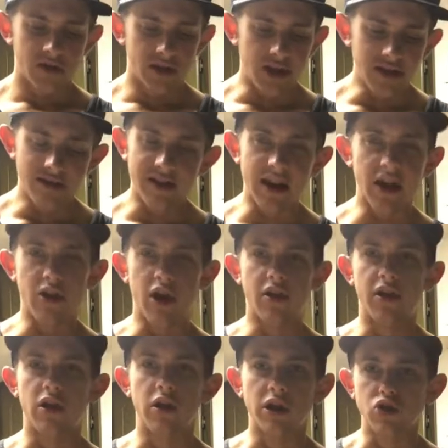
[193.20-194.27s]
These together I
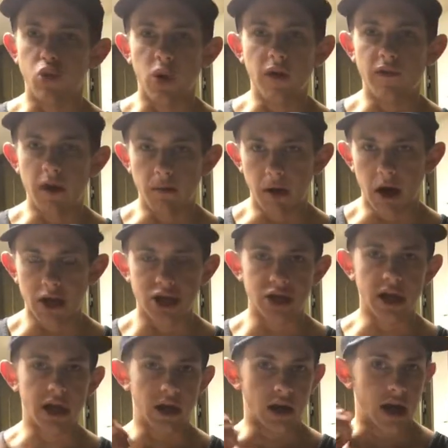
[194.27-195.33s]
think are like 25 bucks
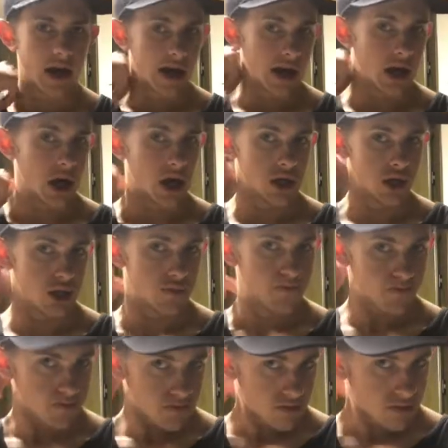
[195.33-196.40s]
at Costco.
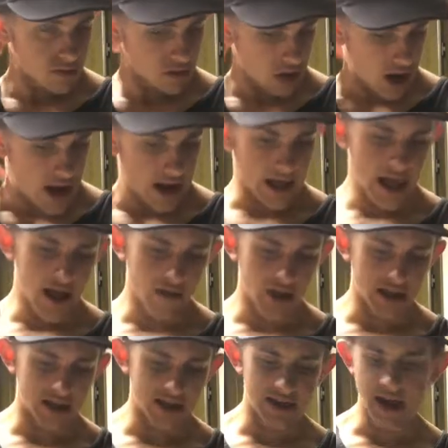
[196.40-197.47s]
And again,
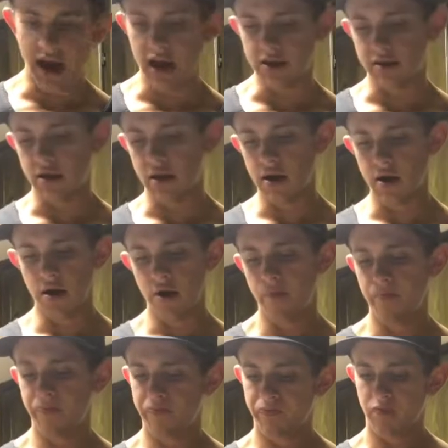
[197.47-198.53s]
like this has
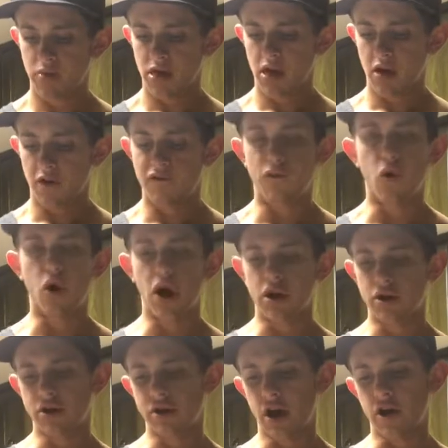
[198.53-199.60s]

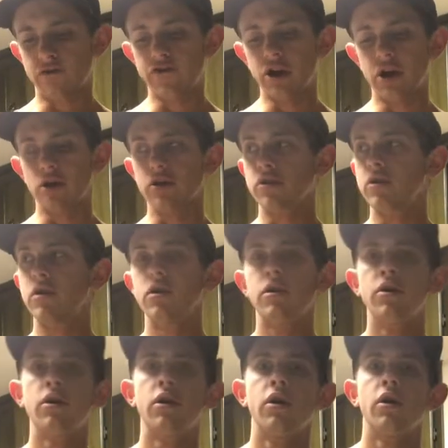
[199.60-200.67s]
400 soft gels.
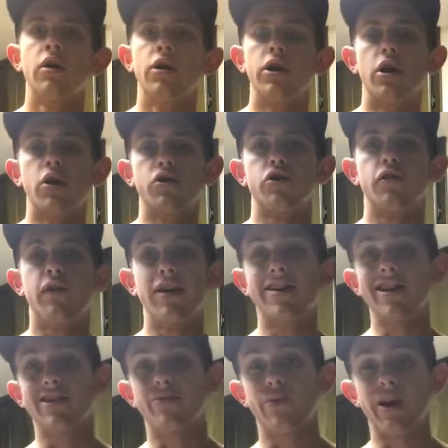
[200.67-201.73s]
So if I
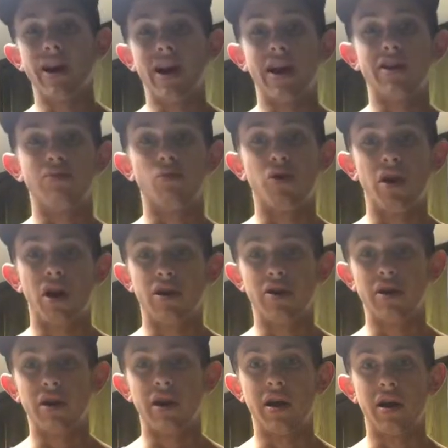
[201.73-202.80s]
take 3 a day, it's more than
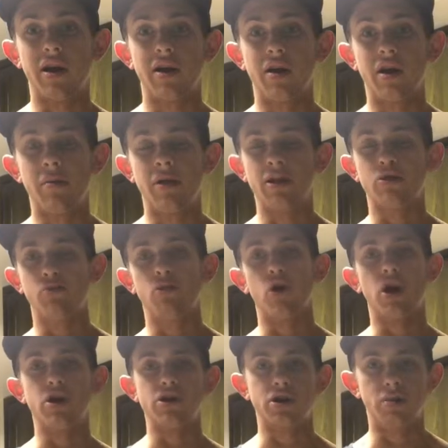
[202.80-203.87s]
100 a day. I mean, it's more
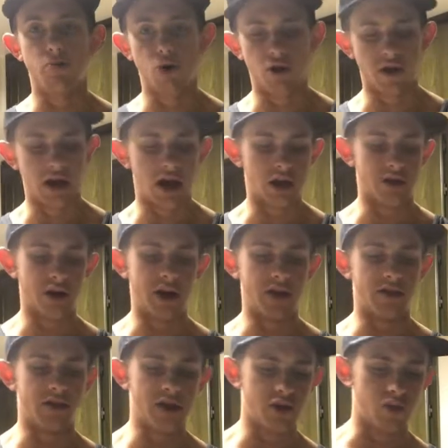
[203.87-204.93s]
than 100
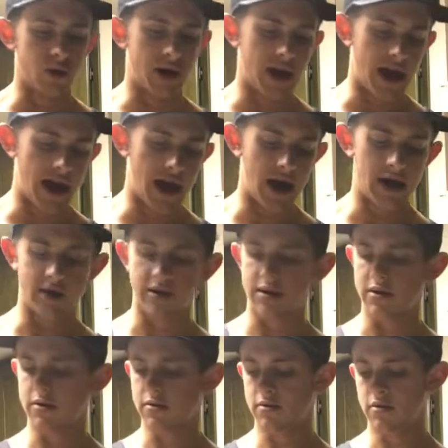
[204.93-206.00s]
days. This one has
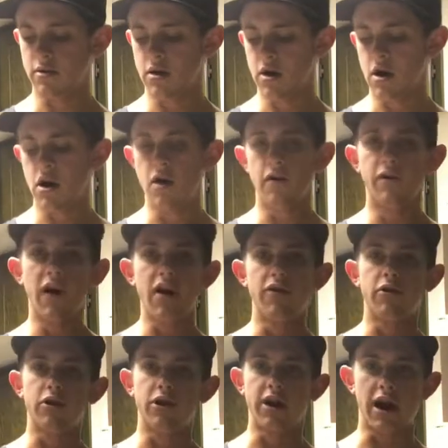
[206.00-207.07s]

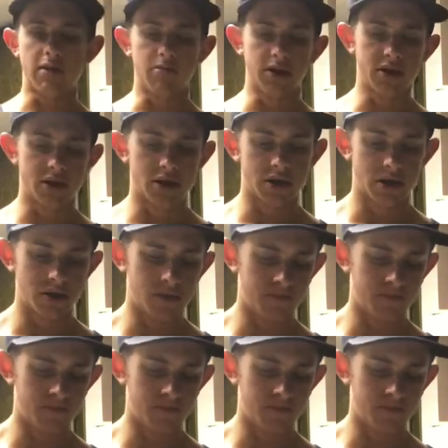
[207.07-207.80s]
500 tablets,